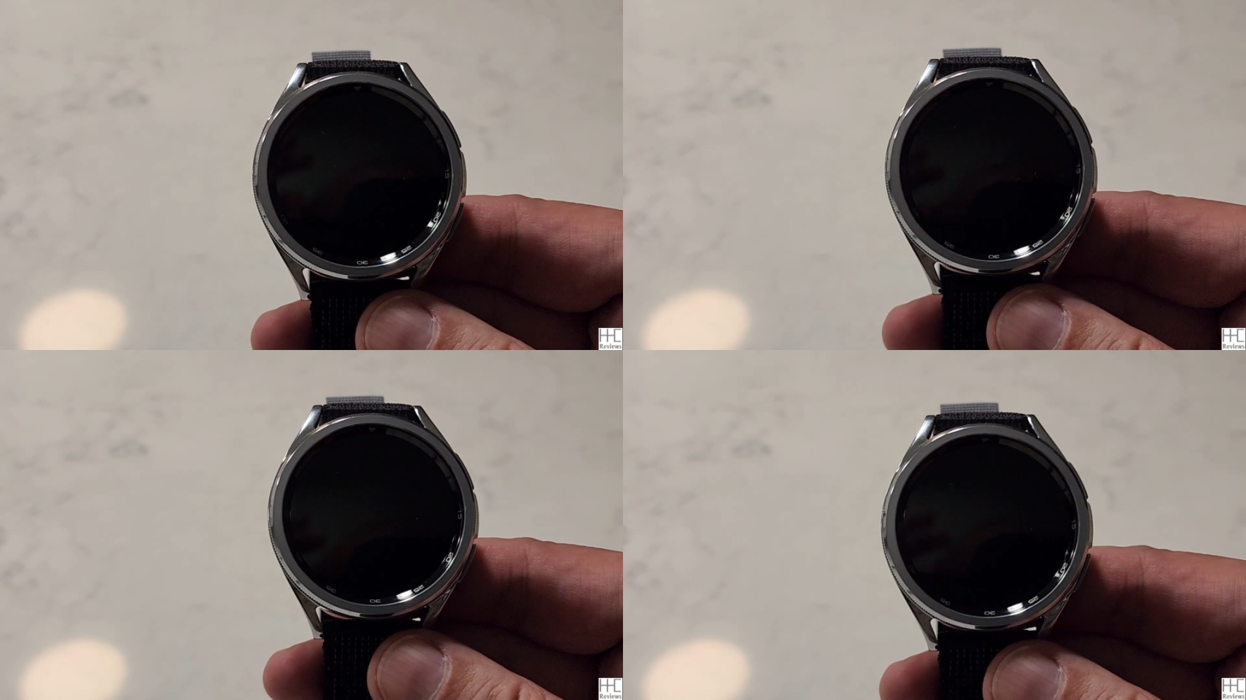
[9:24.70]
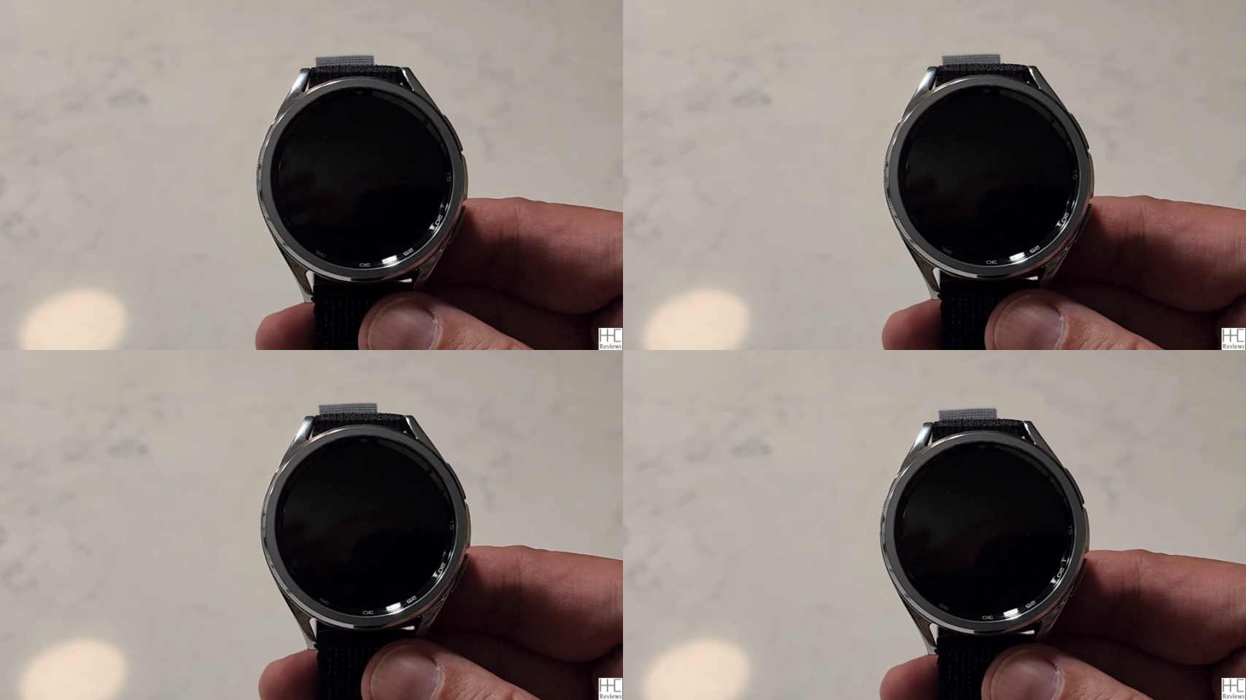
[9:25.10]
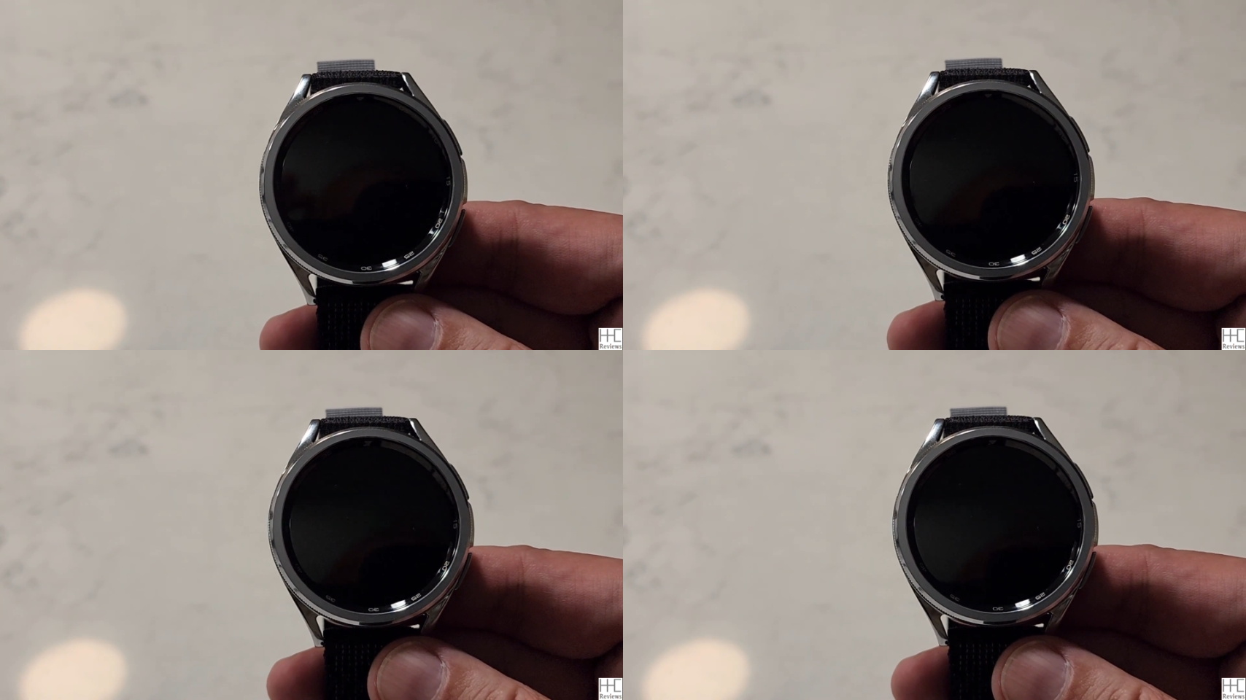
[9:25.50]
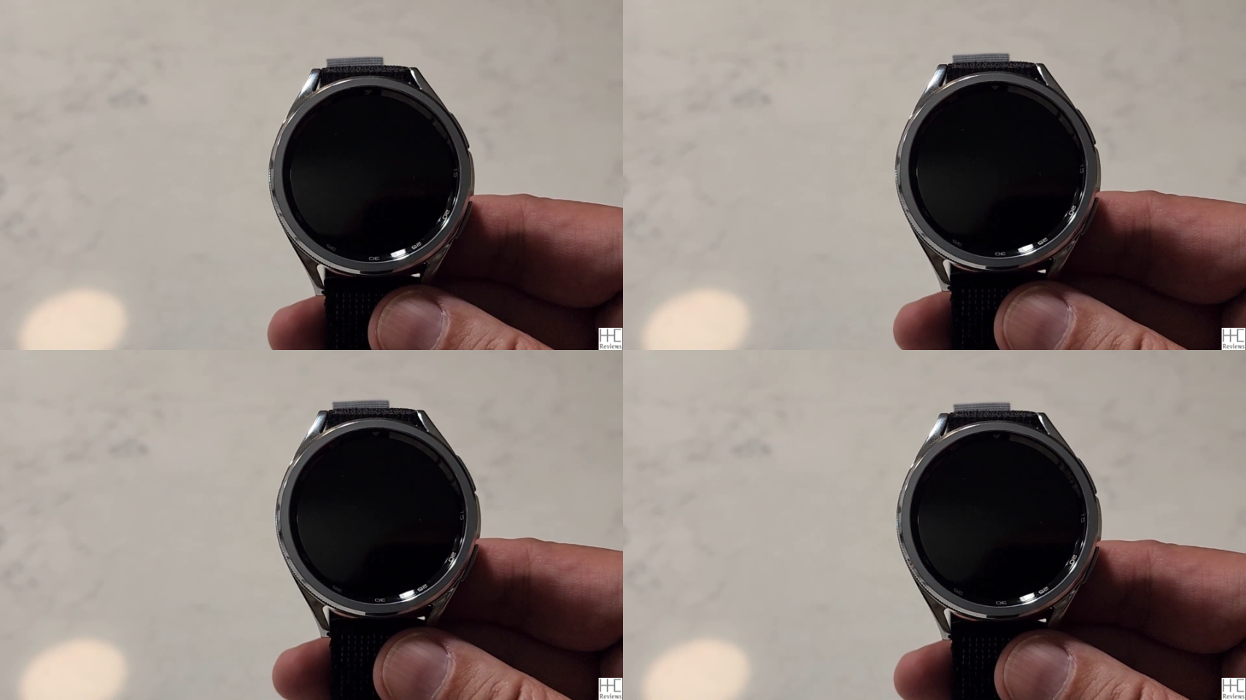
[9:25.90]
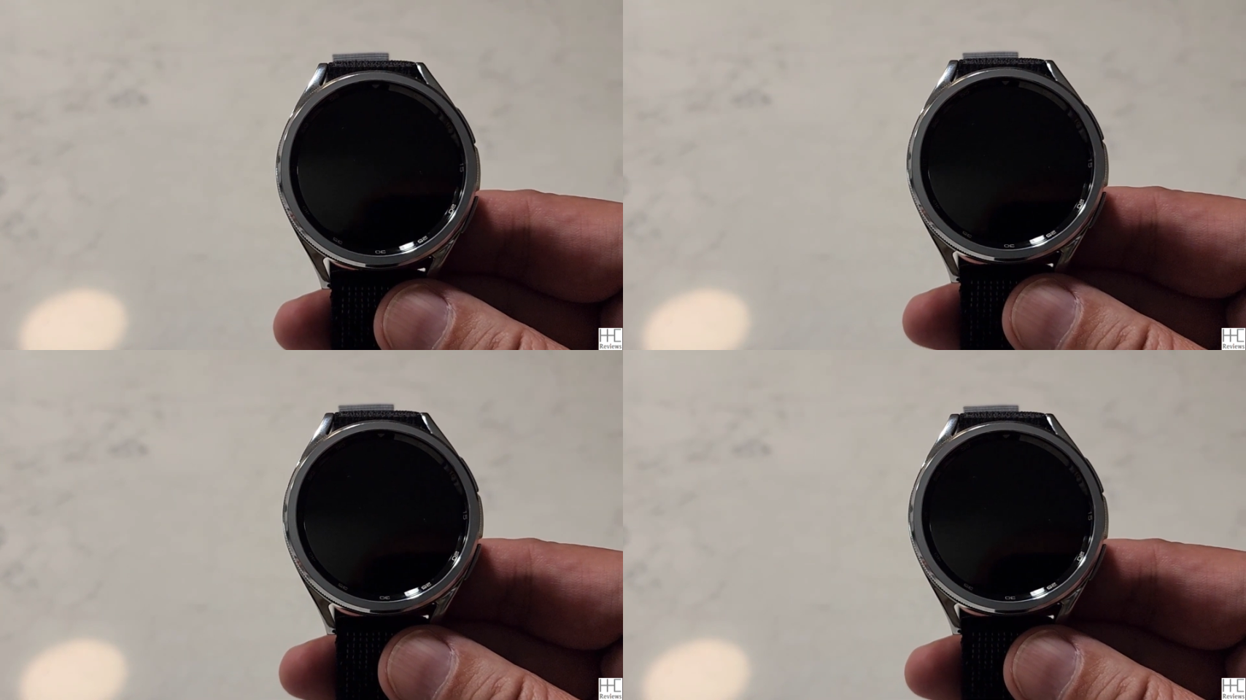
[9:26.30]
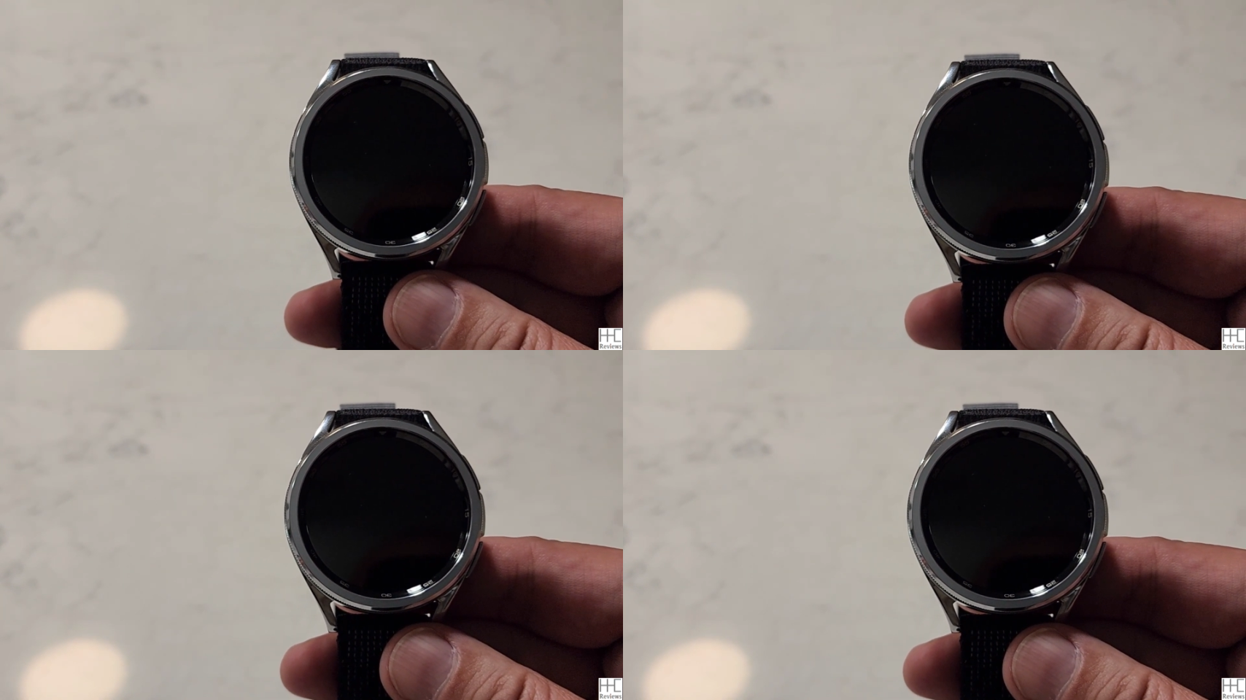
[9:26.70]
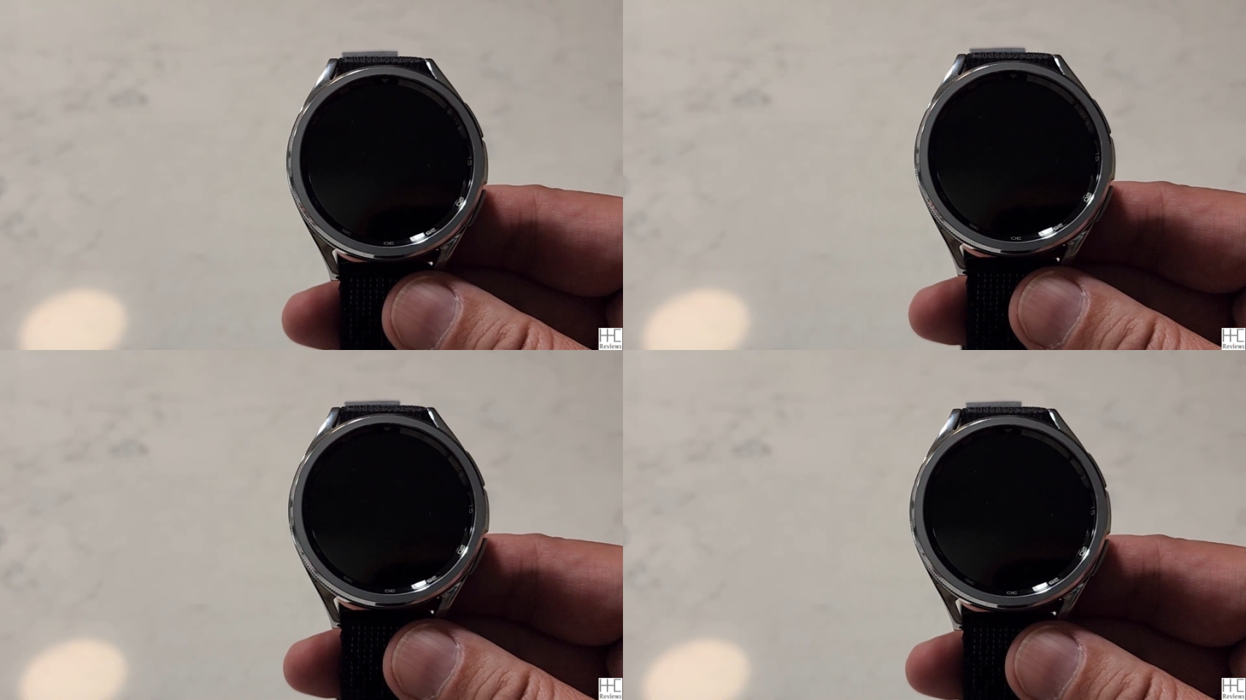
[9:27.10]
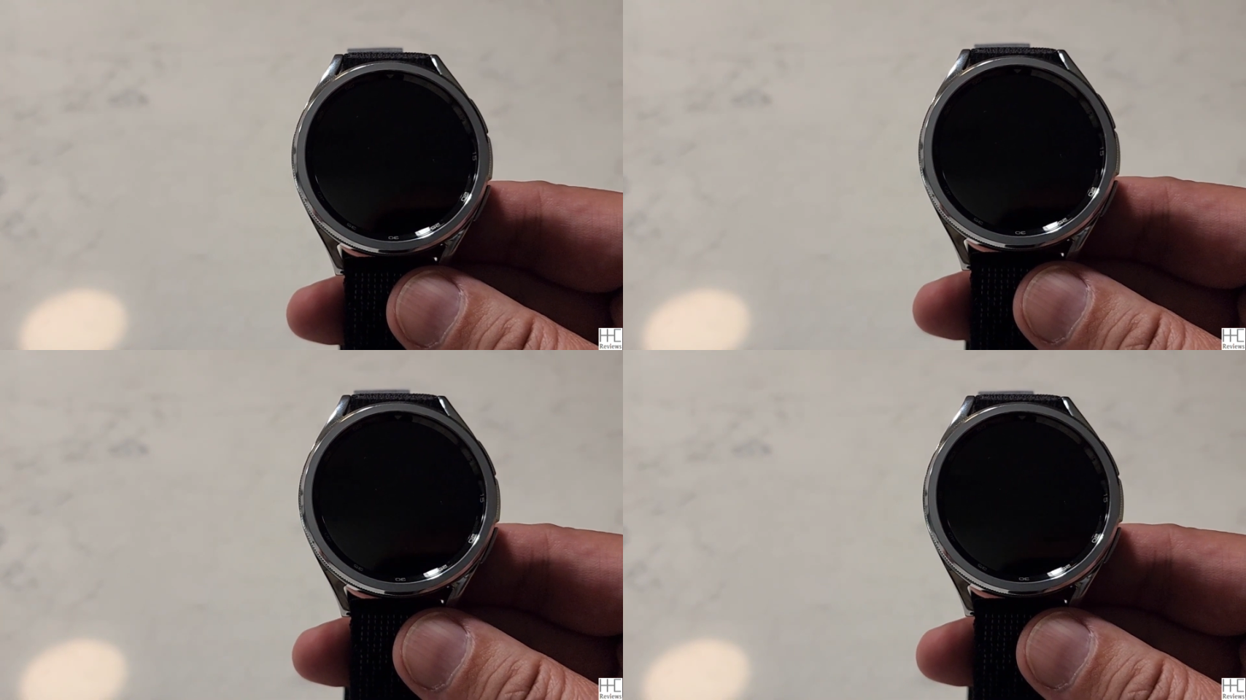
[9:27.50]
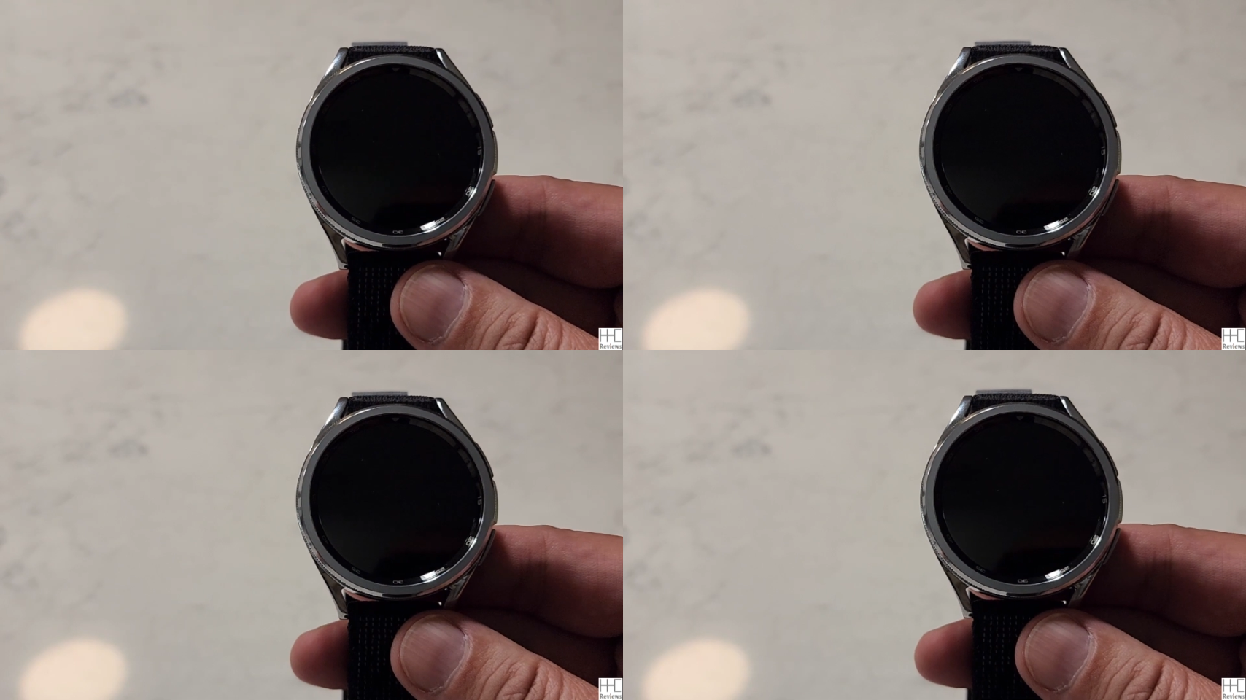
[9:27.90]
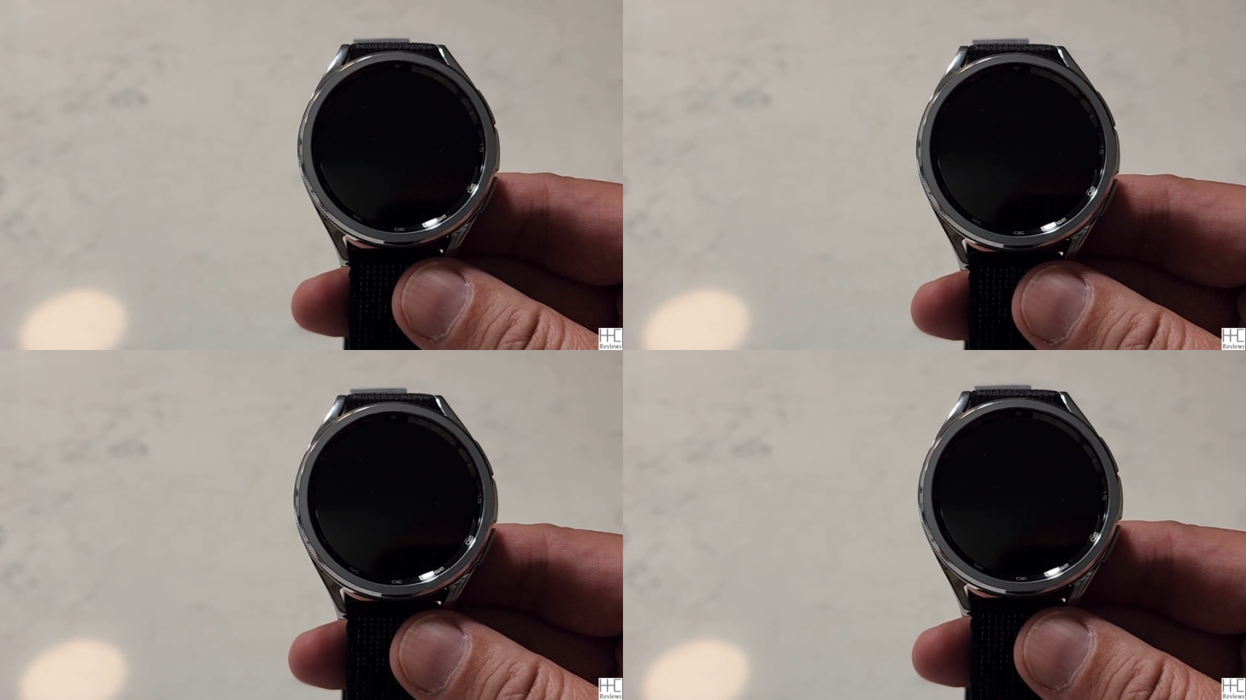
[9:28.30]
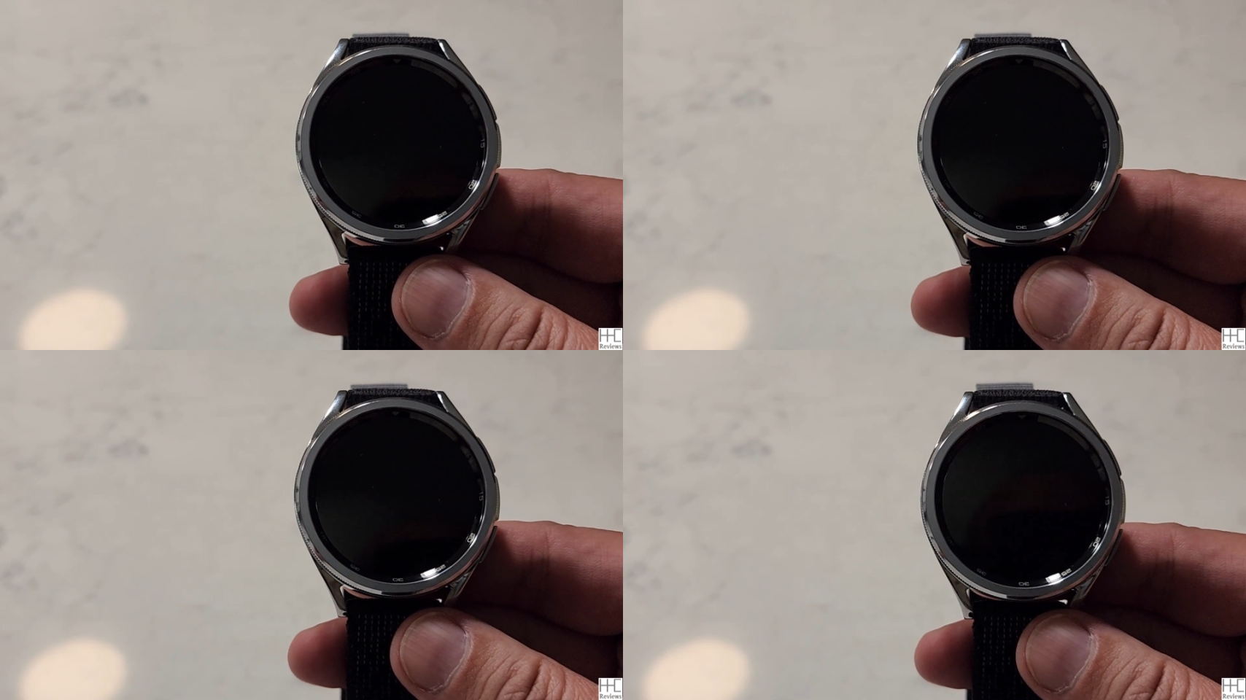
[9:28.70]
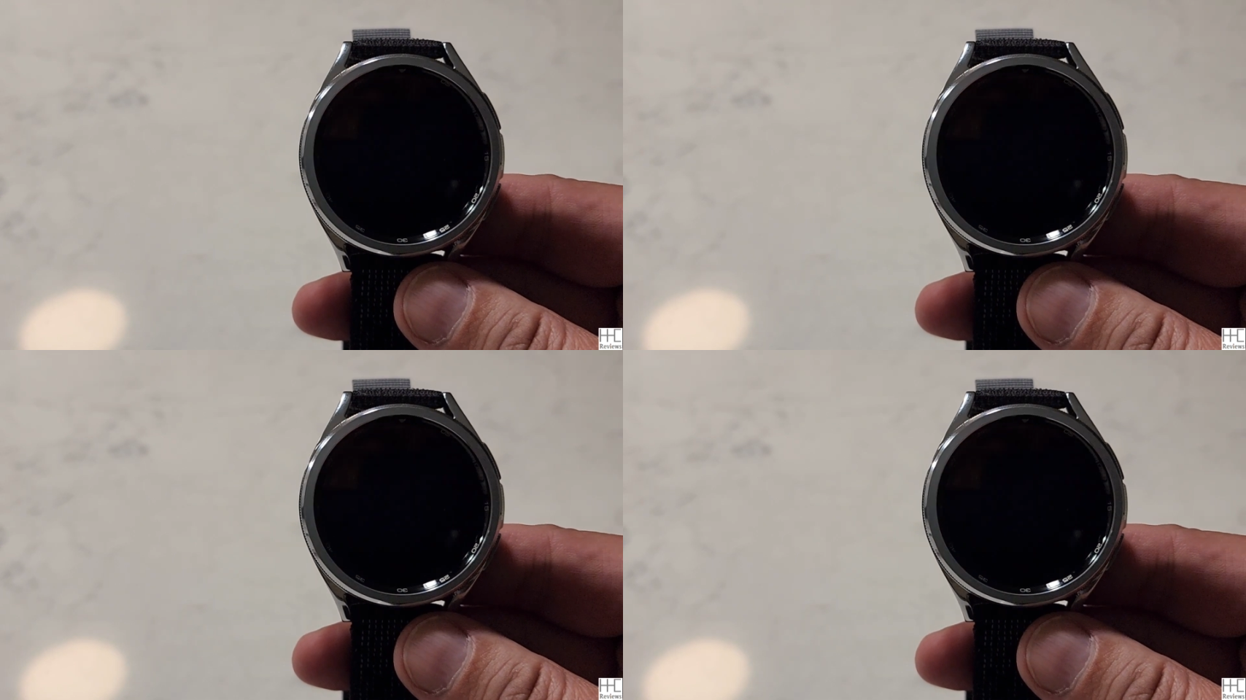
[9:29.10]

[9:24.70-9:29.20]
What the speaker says: (no speaker visible)